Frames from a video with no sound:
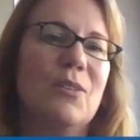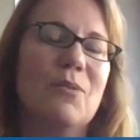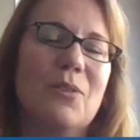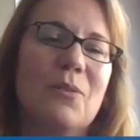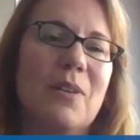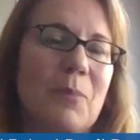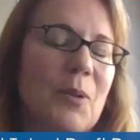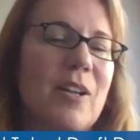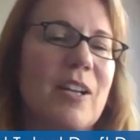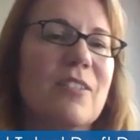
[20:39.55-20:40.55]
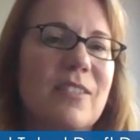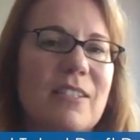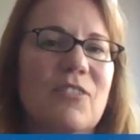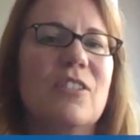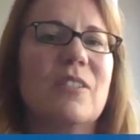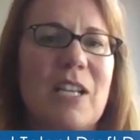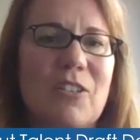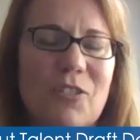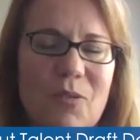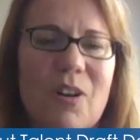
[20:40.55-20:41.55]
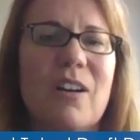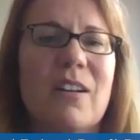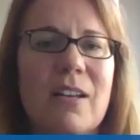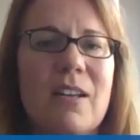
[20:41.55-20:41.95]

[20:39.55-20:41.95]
to employers, is just make sure